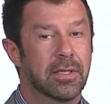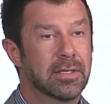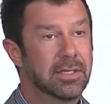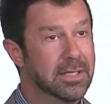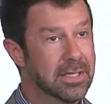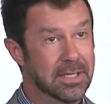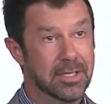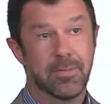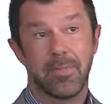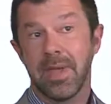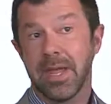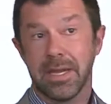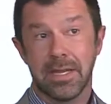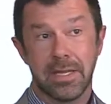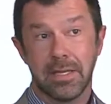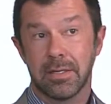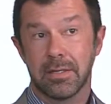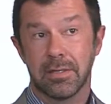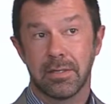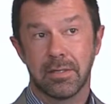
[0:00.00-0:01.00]
didn't make
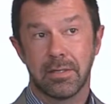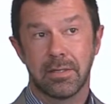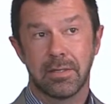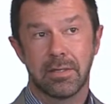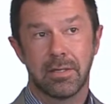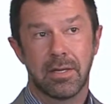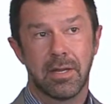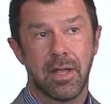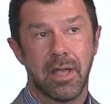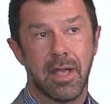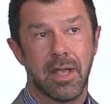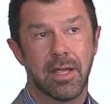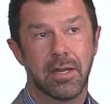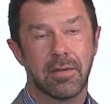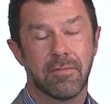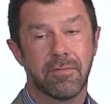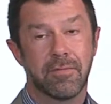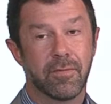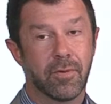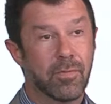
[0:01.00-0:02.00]
it.
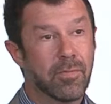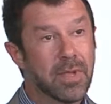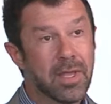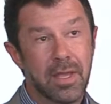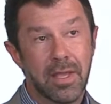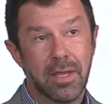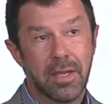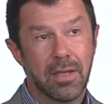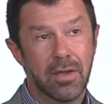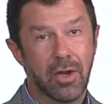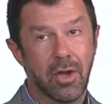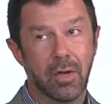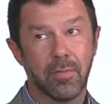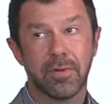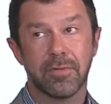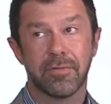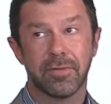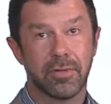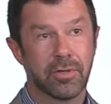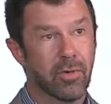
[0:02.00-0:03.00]
And for me, all
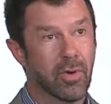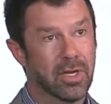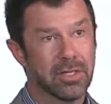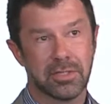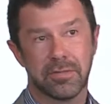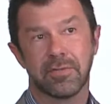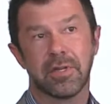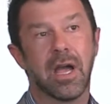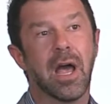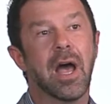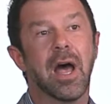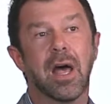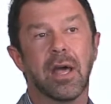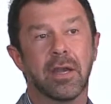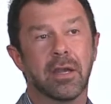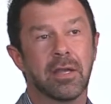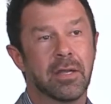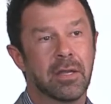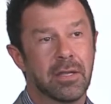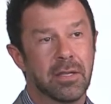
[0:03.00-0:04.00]
but for the grace of God,